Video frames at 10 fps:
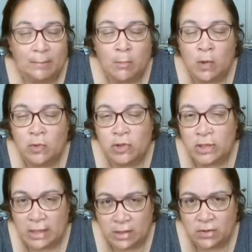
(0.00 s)

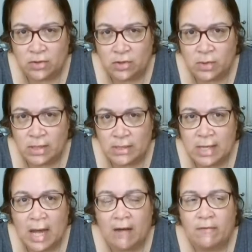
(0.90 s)
Most
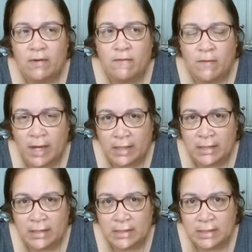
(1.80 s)
industries have
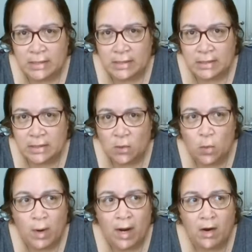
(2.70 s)
events
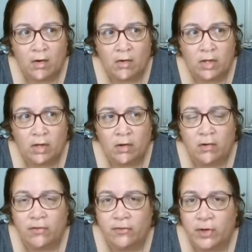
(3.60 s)
where there
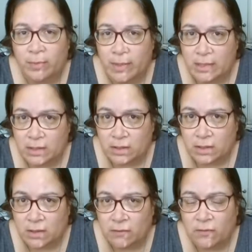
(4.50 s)
are
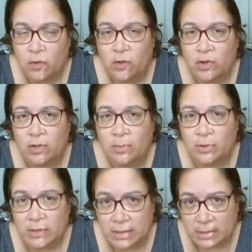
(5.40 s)
freebies for the
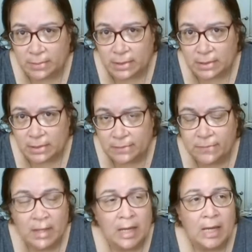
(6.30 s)
participants.
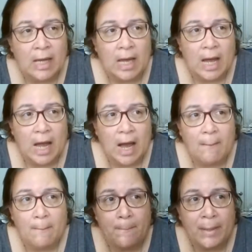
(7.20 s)

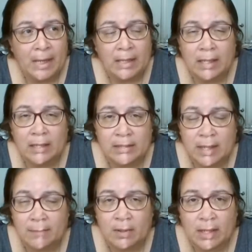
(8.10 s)
A big
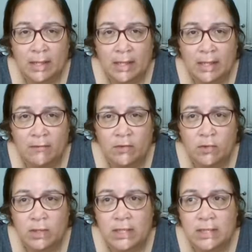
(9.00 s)
example I can give
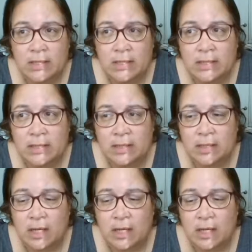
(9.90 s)
you is